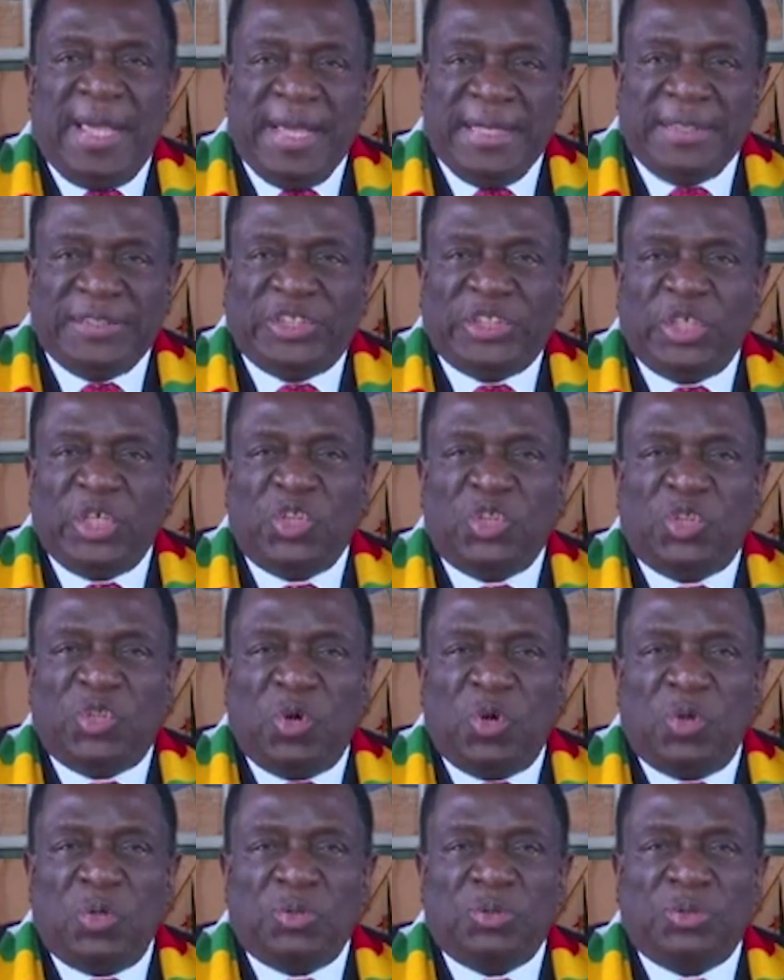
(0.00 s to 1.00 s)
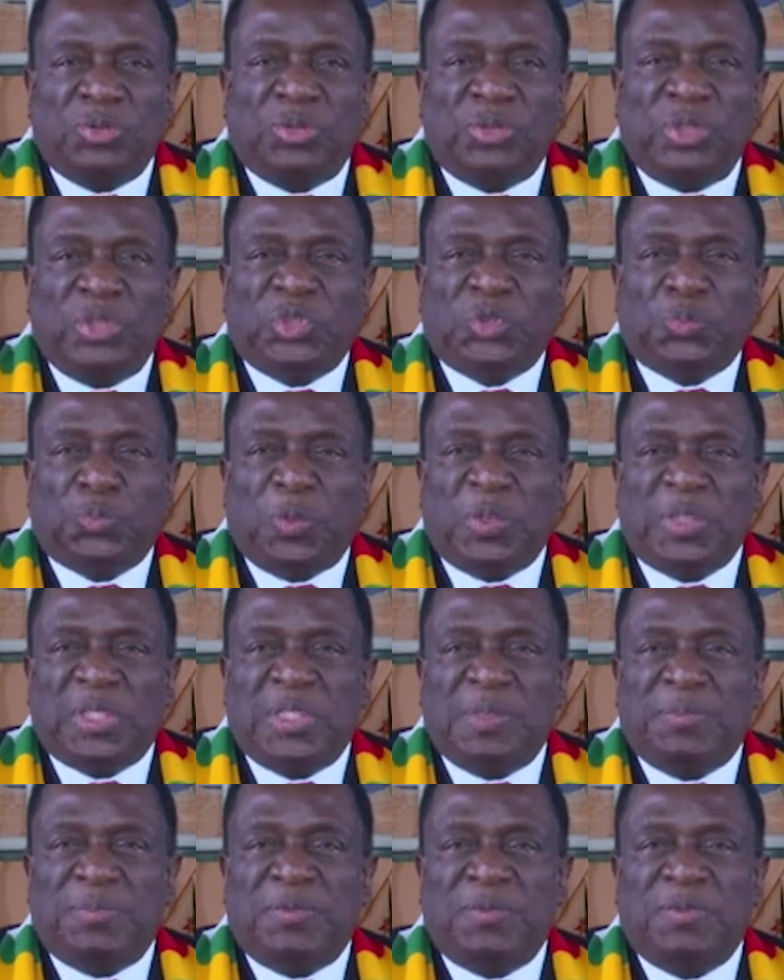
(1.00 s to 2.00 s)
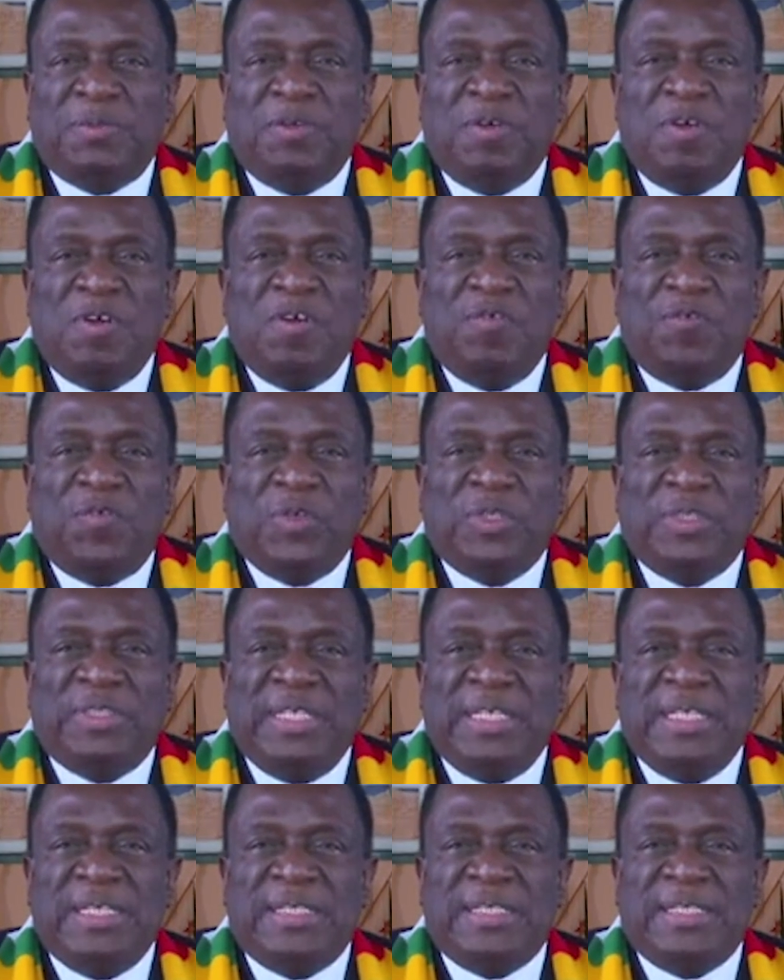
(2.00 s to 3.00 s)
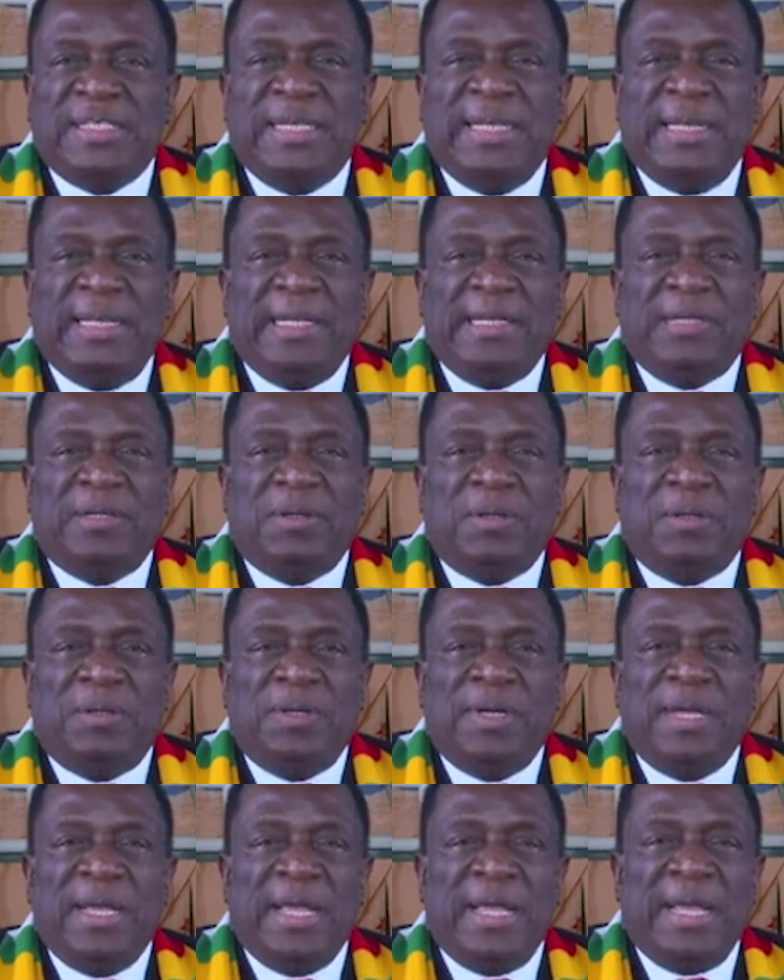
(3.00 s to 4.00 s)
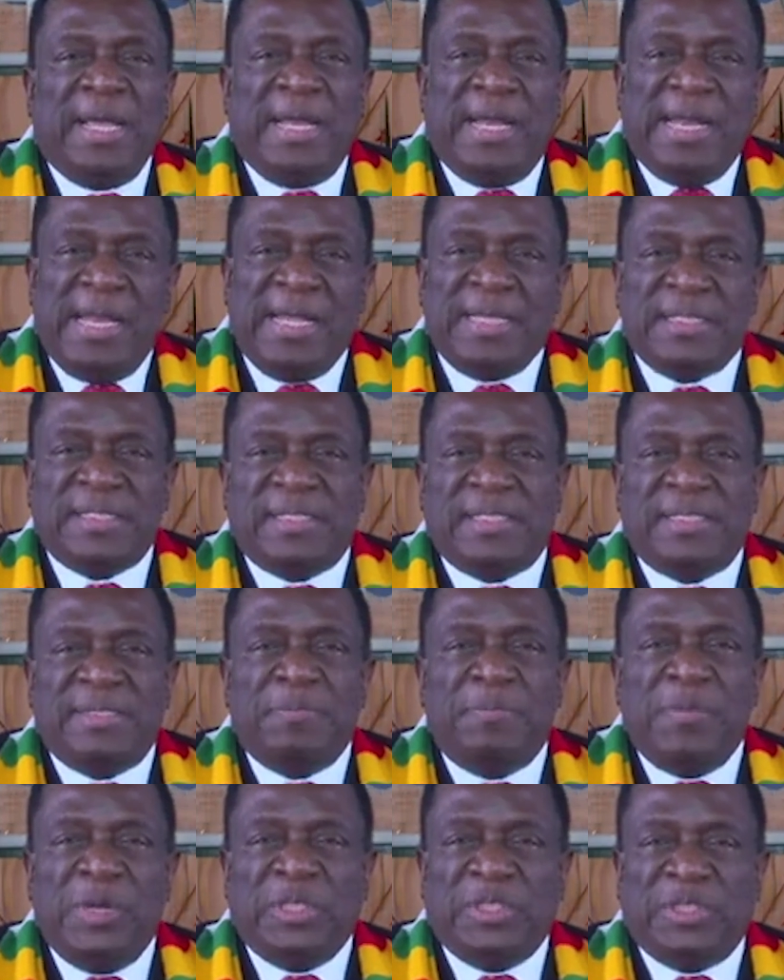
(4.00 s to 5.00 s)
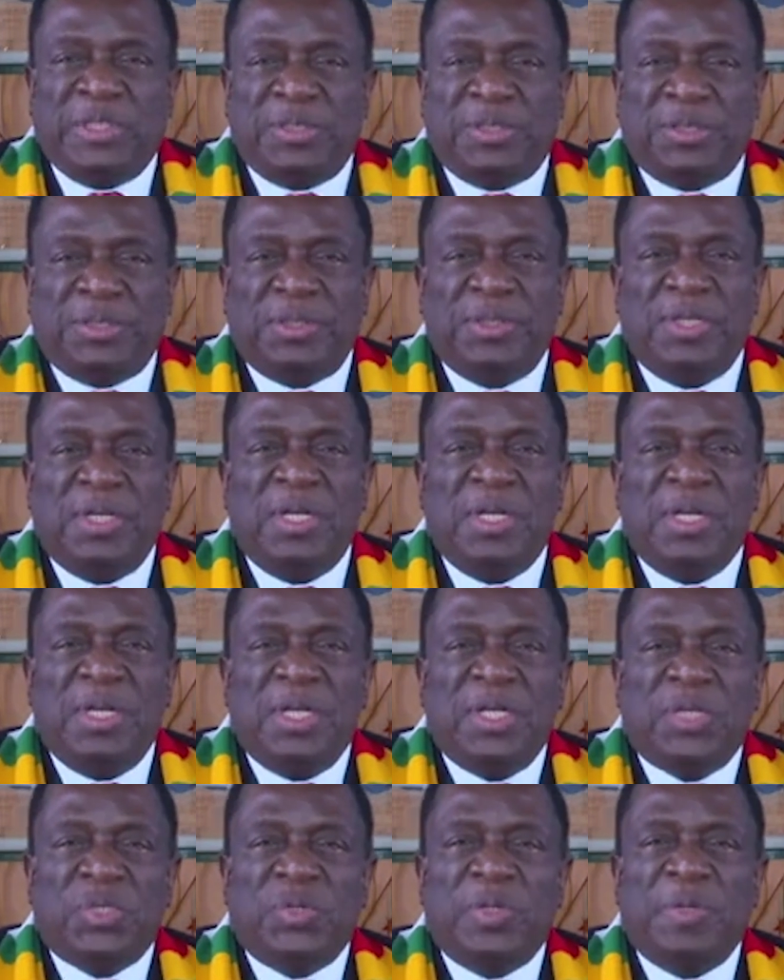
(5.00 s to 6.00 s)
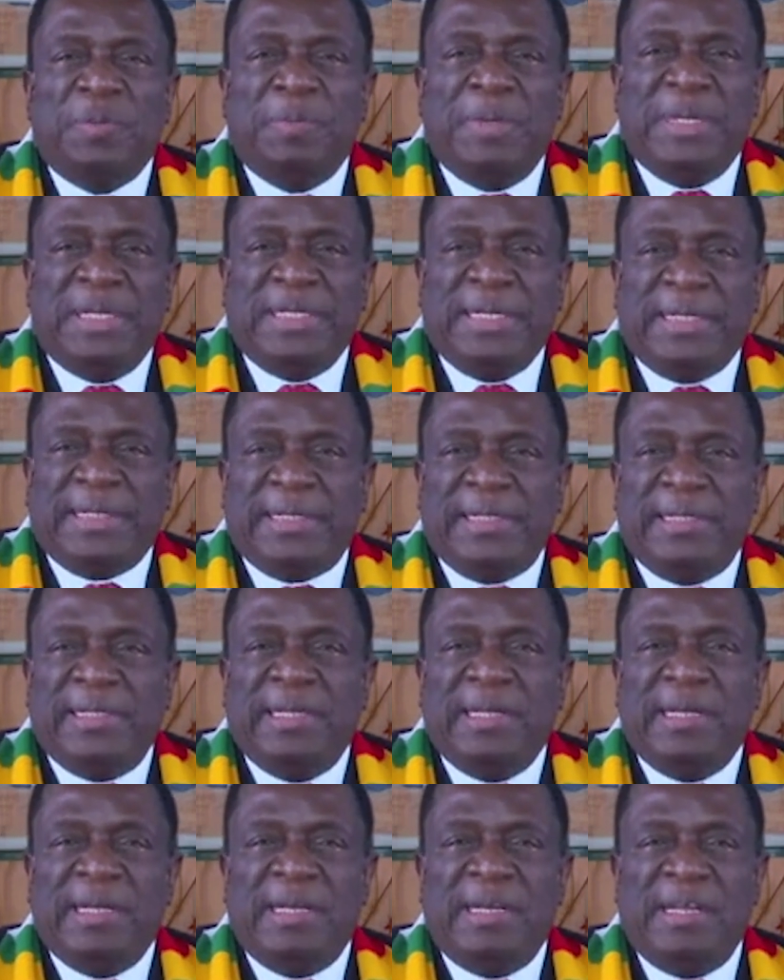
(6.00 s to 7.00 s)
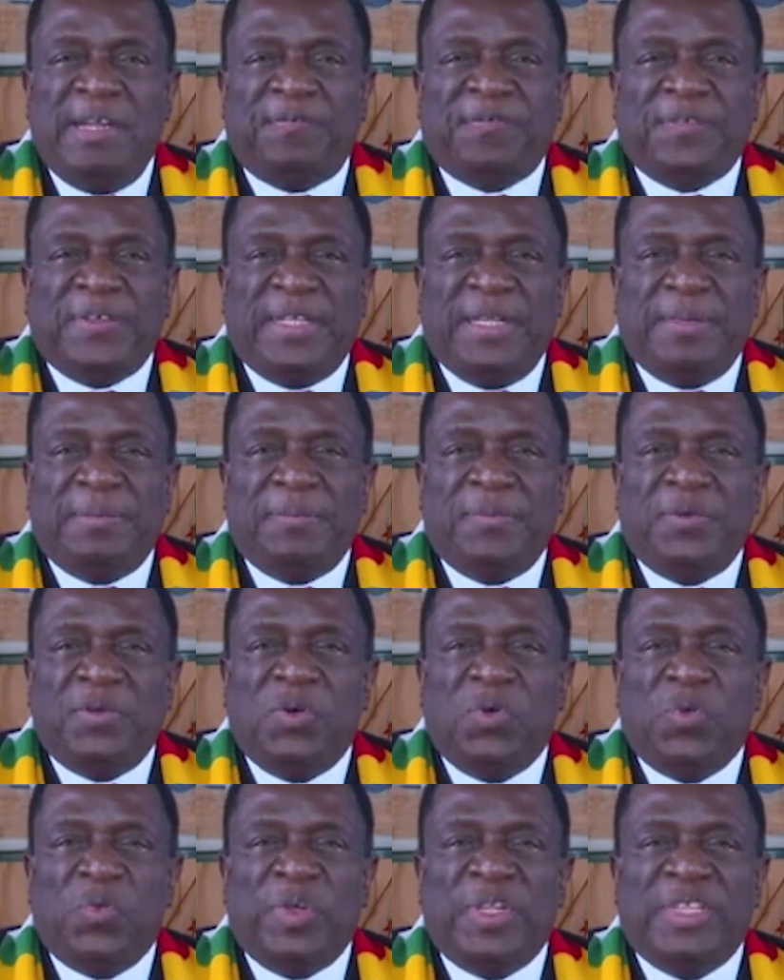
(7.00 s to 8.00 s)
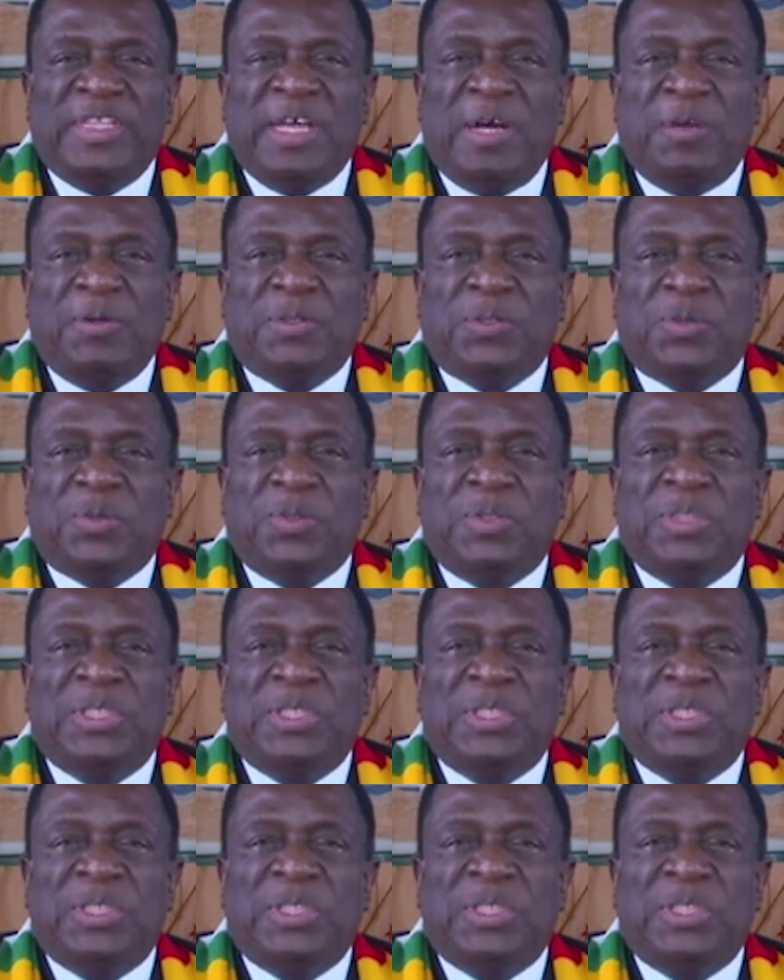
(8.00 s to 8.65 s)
urging those responsible for these illegal, heinous measures to immediately lift them without